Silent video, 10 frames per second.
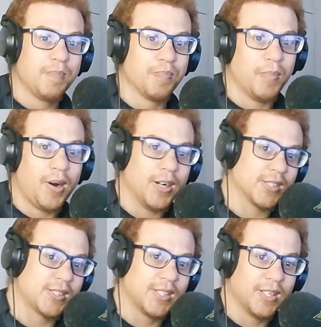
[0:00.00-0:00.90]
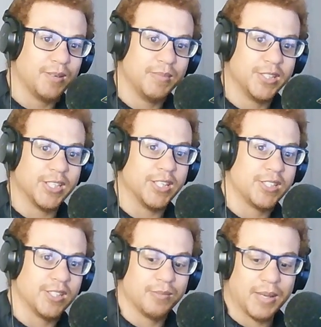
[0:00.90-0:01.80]
master
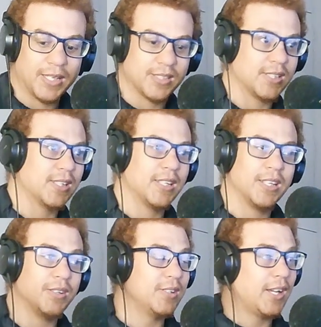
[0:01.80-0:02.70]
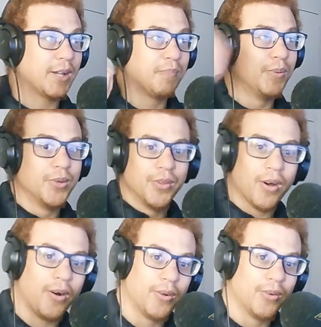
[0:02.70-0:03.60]
magician, basically, like blew the
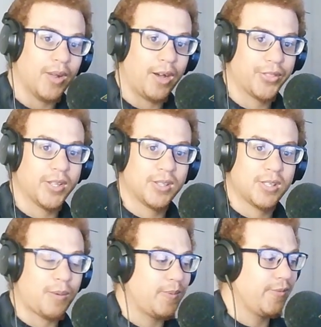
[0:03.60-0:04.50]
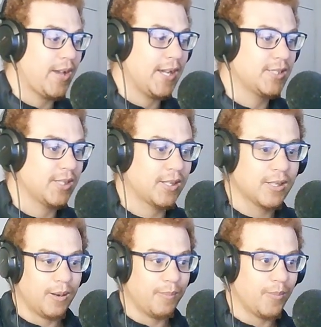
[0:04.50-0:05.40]
hole out the top of the attic
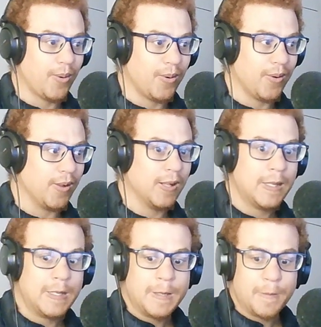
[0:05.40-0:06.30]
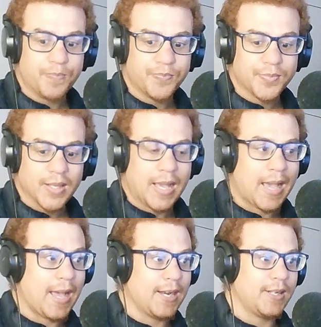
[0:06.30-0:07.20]
wall,
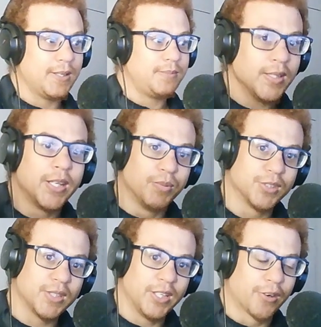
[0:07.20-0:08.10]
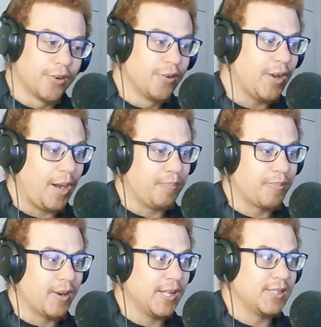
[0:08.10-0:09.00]
and he grew up,
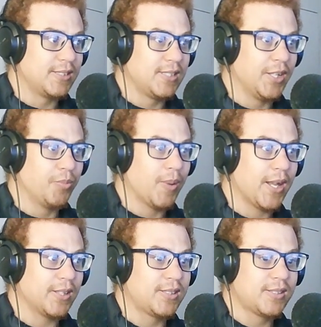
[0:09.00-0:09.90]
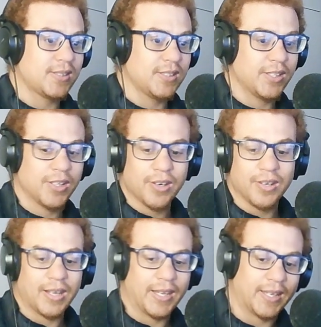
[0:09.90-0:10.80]
right? He went, you know,
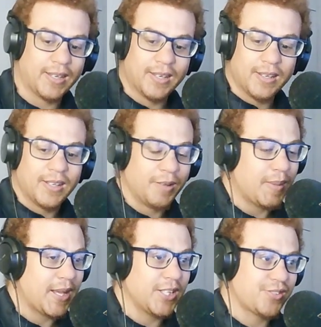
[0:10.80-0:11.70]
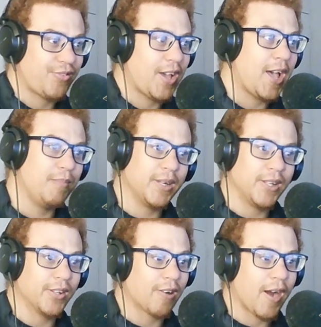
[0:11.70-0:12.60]
like he met his family,
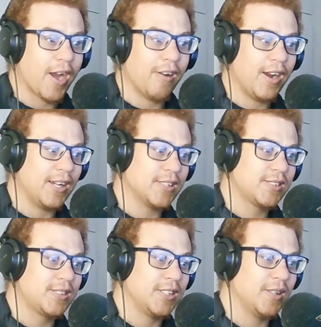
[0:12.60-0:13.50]
the Greyrats.